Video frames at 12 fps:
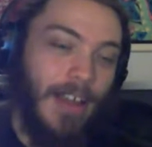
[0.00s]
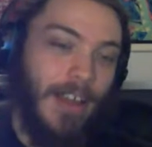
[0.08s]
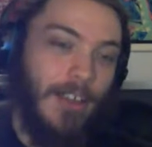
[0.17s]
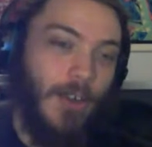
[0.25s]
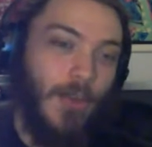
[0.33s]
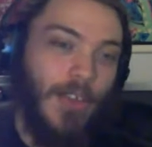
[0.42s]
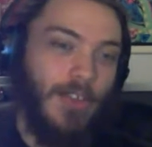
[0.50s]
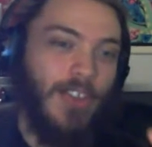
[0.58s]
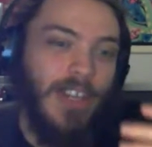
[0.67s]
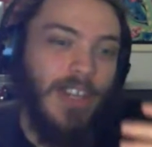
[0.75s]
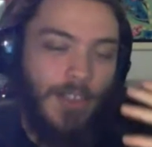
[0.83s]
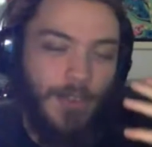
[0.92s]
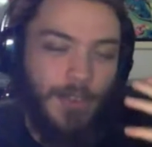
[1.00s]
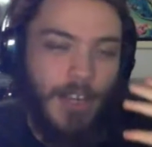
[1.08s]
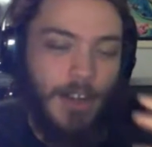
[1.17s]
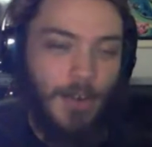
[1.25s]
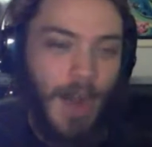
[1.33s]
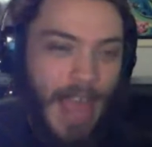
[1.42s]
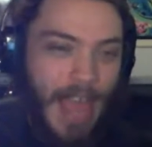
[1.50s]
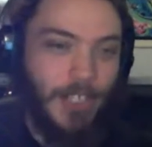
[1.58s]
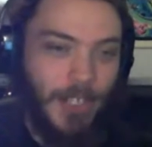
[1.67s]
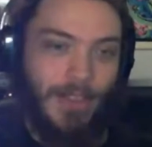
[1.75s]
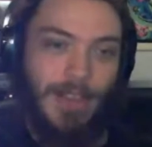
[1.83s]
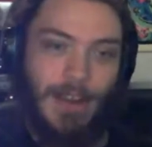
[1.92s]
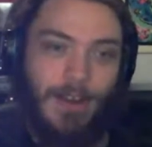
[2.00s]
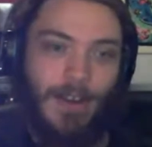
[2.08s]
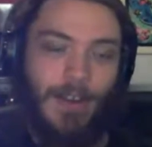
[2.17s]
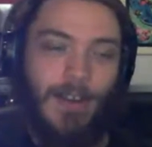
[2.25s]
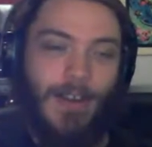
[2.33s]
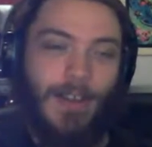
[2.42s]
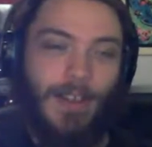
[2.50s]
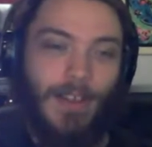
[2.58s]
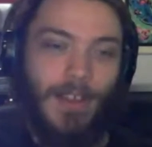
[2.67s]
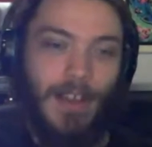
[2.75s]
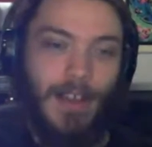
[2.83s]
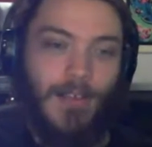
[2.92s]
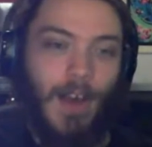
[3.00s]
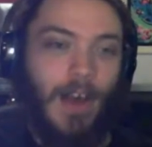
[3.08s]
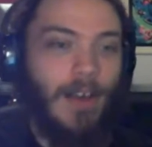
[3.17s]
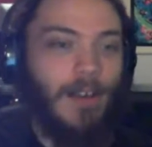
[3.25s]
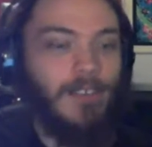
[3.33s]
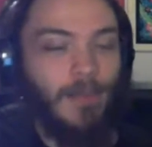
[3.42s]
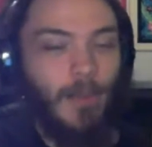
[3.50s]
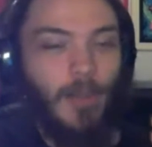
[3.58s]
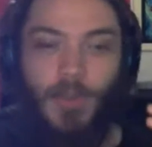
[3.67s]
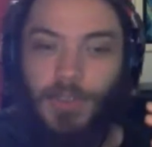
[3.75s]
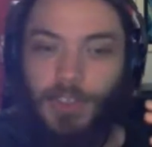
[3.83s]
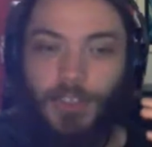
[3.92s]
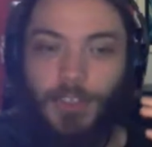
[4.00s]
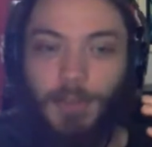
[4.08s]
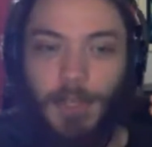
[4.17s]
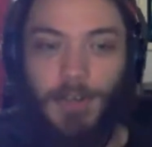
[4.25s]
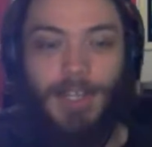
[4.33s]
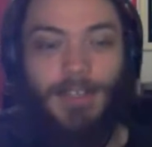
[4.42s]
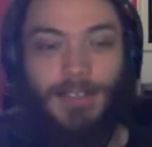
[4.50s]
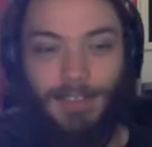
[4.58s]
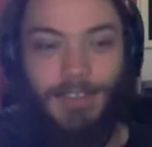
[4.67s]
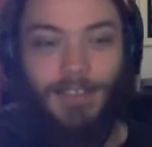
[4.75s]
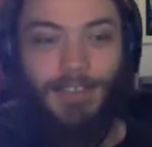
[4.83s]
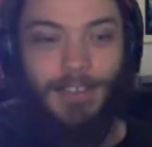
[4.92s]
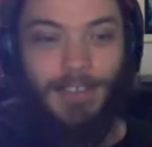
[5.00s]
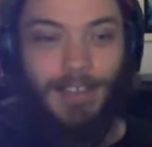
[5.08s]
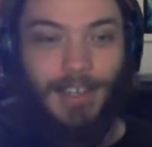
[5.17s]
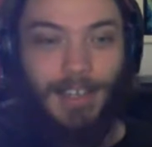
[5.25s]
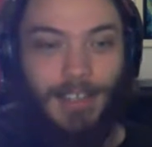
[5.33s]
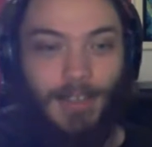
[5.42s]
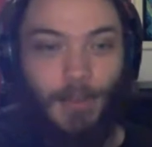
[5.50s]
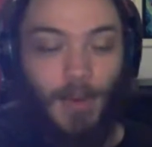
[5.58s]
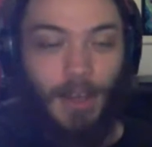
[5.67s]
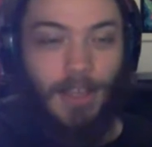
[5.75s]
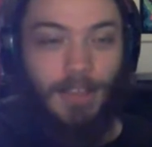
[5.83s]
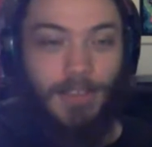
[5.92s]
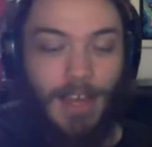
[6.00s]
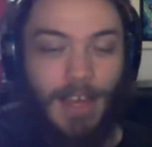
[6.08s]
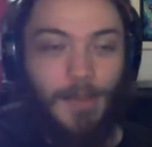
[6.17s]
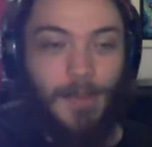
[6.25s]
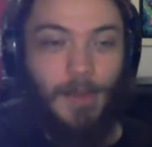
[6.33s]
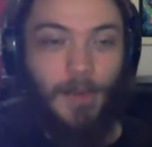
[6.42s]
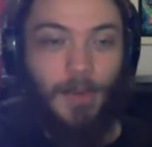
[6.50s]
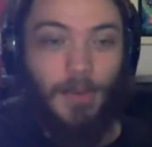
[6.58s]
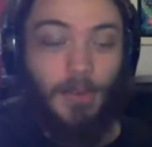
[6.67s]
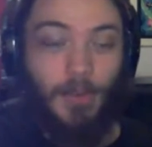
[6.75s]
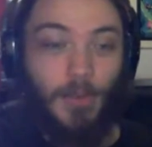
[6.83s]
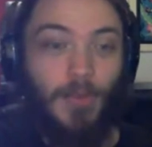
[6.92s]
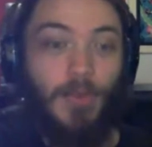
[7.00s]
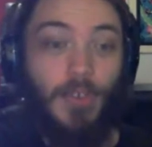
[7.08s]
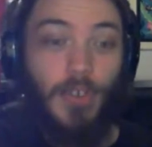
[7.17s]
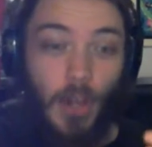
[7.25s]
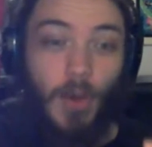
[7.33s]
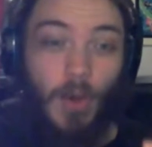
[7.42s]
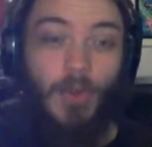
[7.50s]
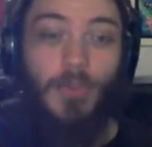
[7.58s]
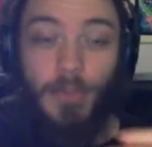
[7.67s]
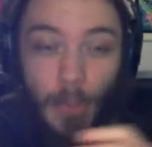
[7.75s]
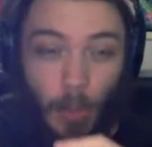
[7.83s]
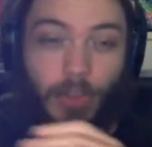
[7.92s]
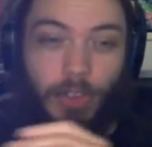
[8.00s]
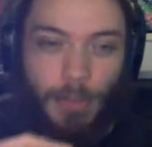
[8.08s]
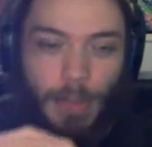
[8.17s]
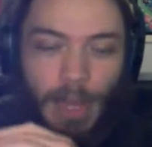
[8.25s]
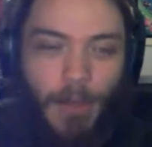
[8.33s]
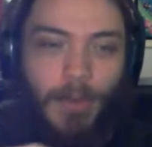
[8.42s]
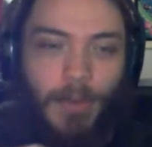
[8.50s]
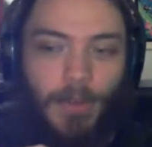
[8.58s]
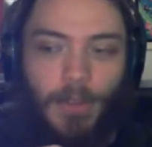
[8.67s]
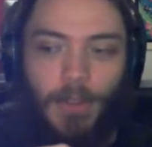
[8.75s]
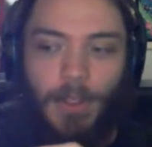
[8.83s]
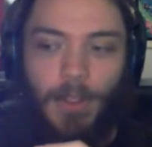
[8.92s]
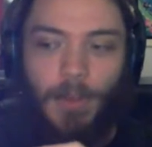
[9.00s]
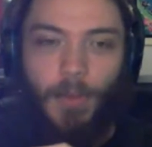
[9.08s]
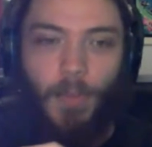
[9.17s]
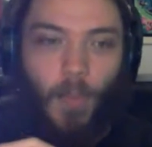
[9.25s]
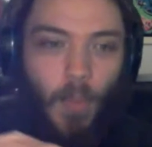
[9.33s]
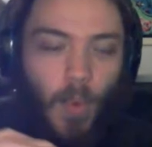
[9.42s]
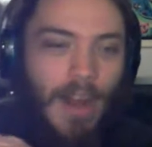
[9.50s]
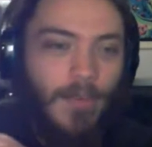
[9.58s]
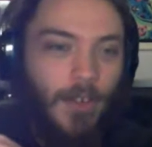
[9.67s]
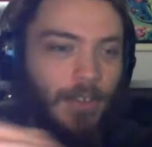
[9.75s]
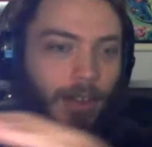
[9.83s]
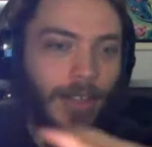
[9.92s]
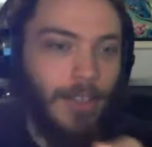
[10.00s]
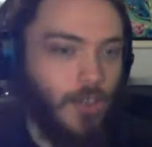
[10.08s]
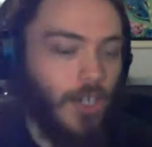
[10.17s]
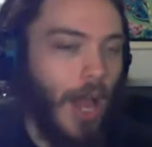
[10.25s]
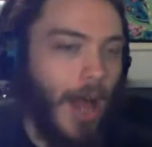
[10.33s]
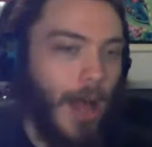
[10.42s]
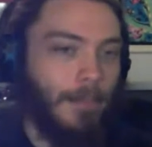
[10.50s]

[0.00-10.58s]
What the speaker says: And there's an interaction there of someone who's experienced in the hobby world who knows most about whatever's in his shop.